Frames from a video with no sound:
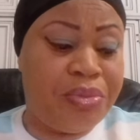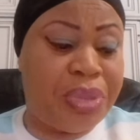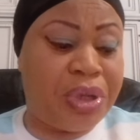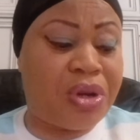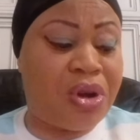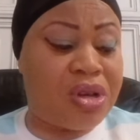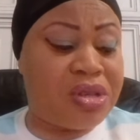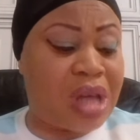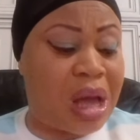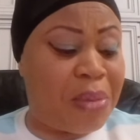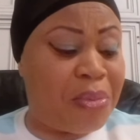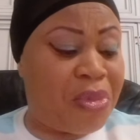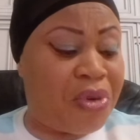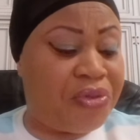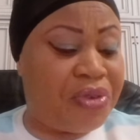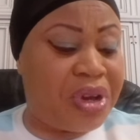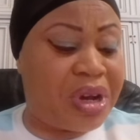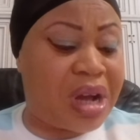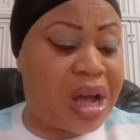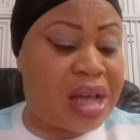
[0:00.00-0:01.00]
Because that
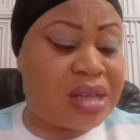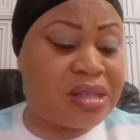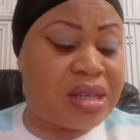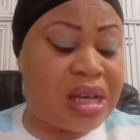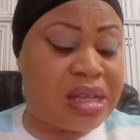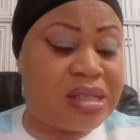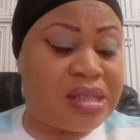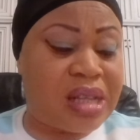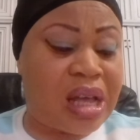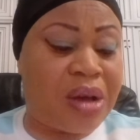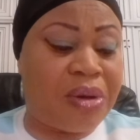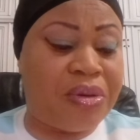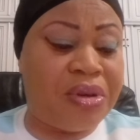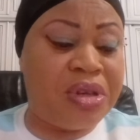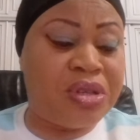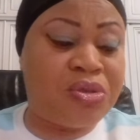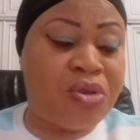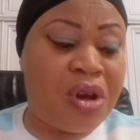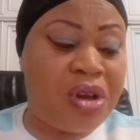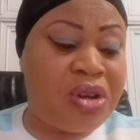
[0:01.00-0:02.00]
moving casket now
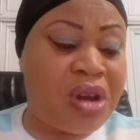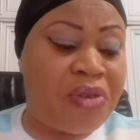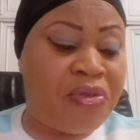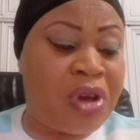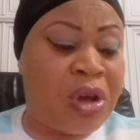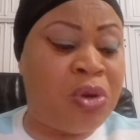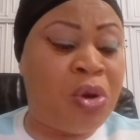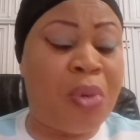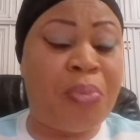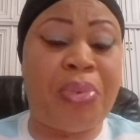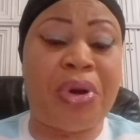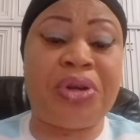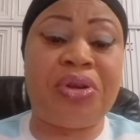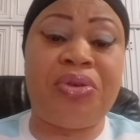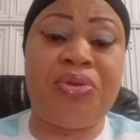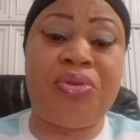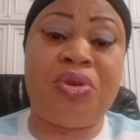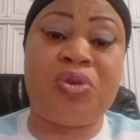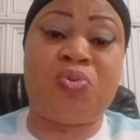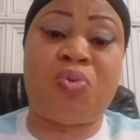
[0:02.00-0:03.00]
is going everywhere.
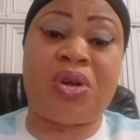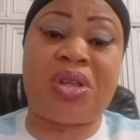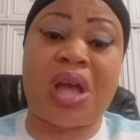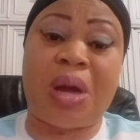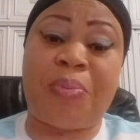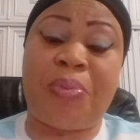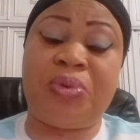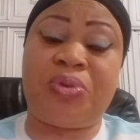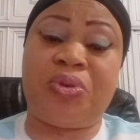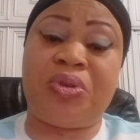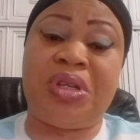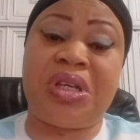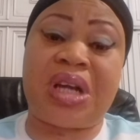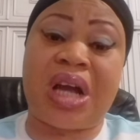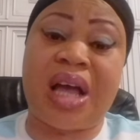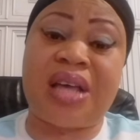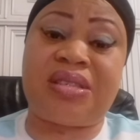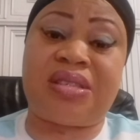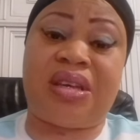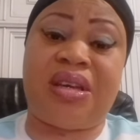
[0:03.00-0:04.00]
Nobody knows what happened to the
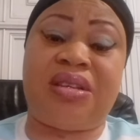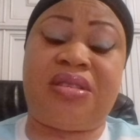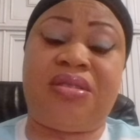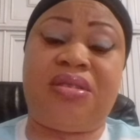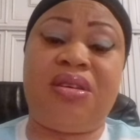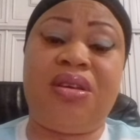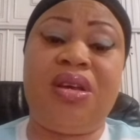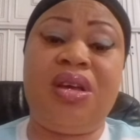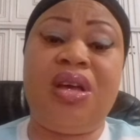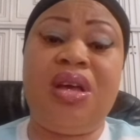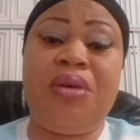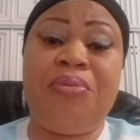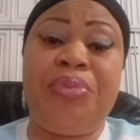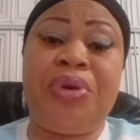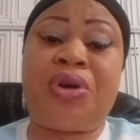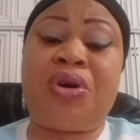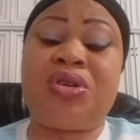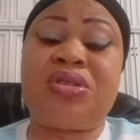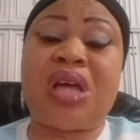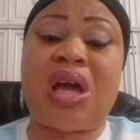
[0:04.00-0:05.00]
casket.
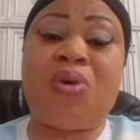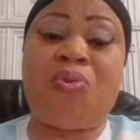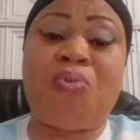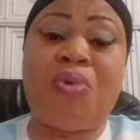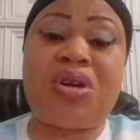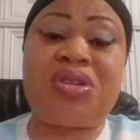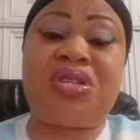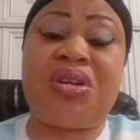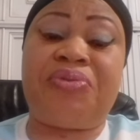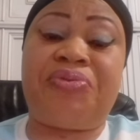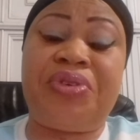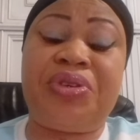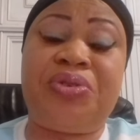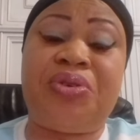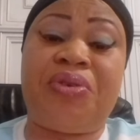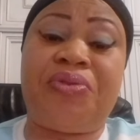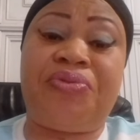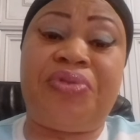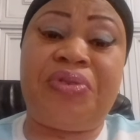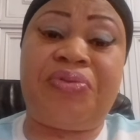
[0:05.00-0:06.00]
Because I watched the
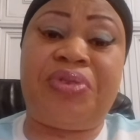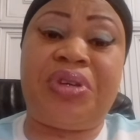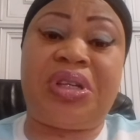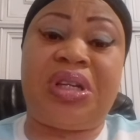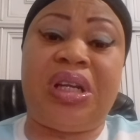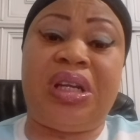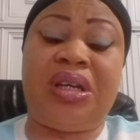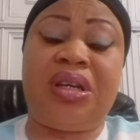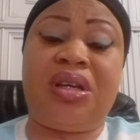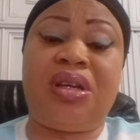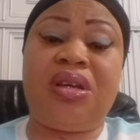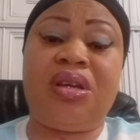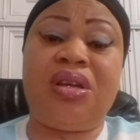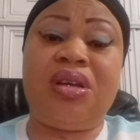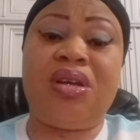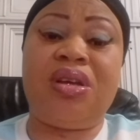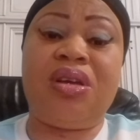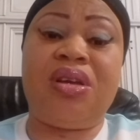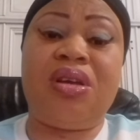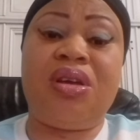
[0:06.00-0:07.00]
video vividly
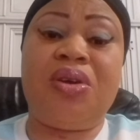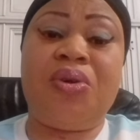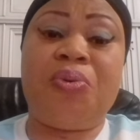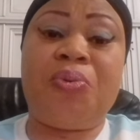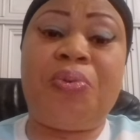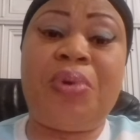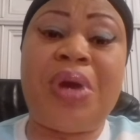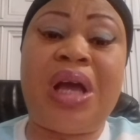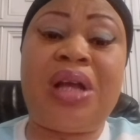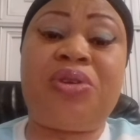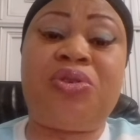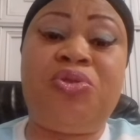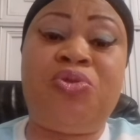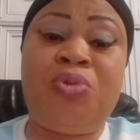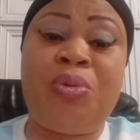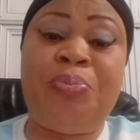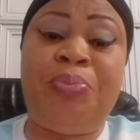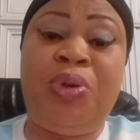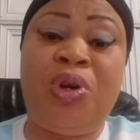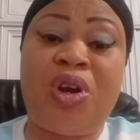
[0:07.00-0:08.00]
where
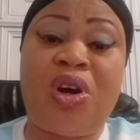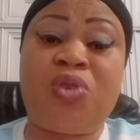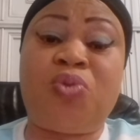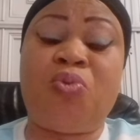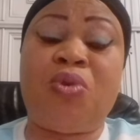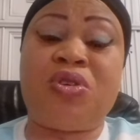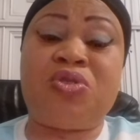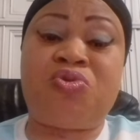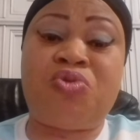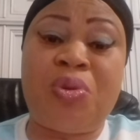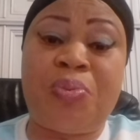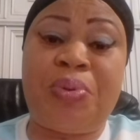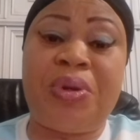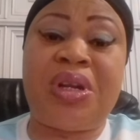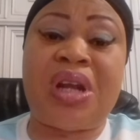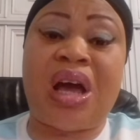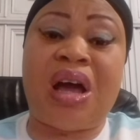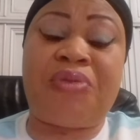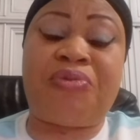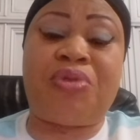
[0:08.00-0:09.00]
blood was
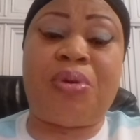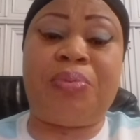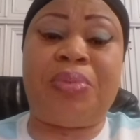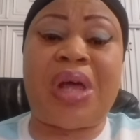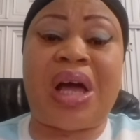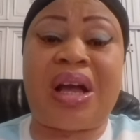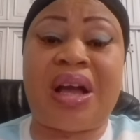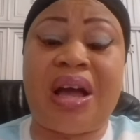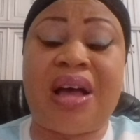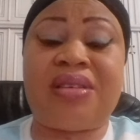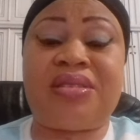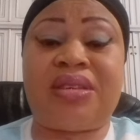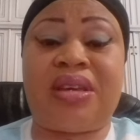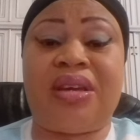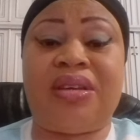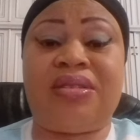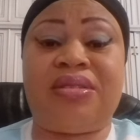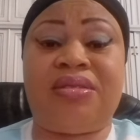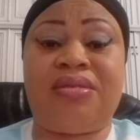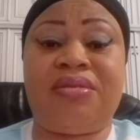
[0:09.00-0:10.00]
dripping out from that
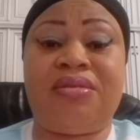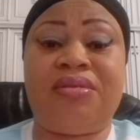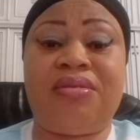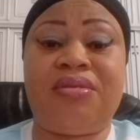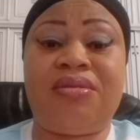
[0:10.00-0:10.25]
casket.